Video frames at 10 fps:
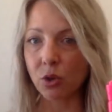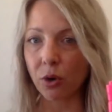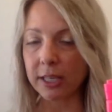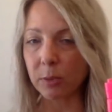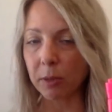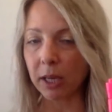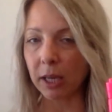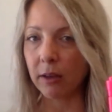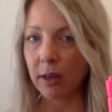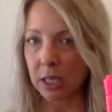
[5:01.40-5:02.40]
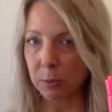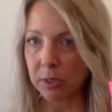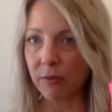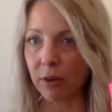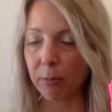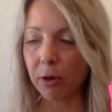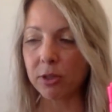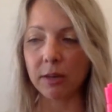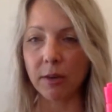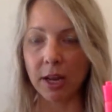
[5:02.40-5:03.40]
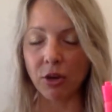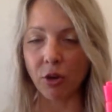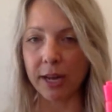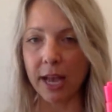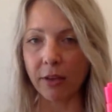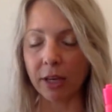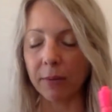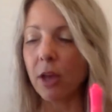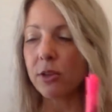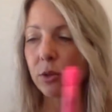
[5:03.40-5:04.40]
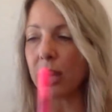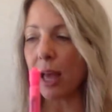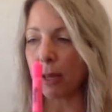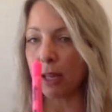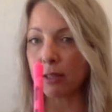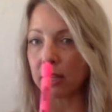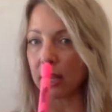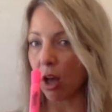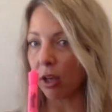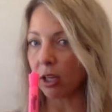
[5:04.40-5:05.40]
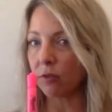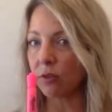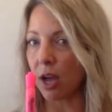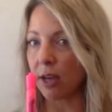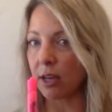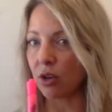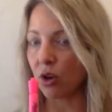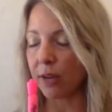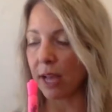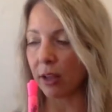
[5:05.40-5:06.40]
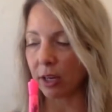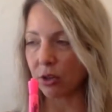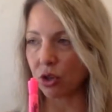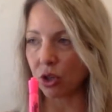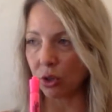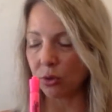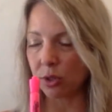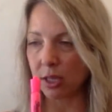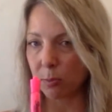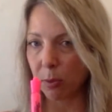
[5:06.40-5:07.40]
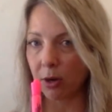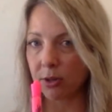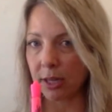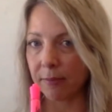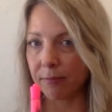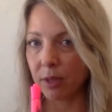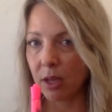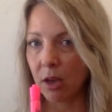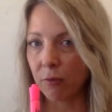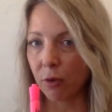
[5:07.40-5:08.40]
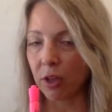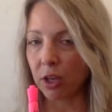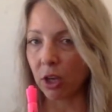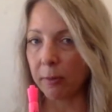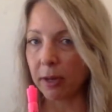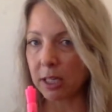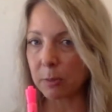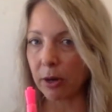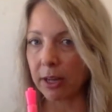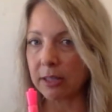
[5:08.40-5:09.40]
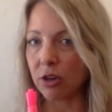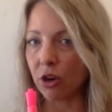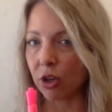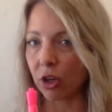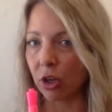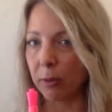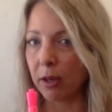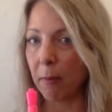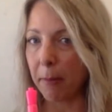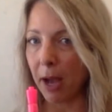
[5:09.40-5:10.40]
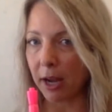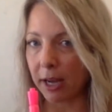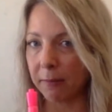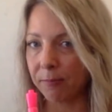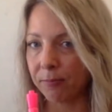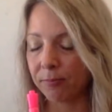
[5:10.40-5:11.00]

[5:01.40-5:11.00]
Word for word: your SP specific person in your reality. So that means that all you've done in your reality is choose this person for the human experience in your human body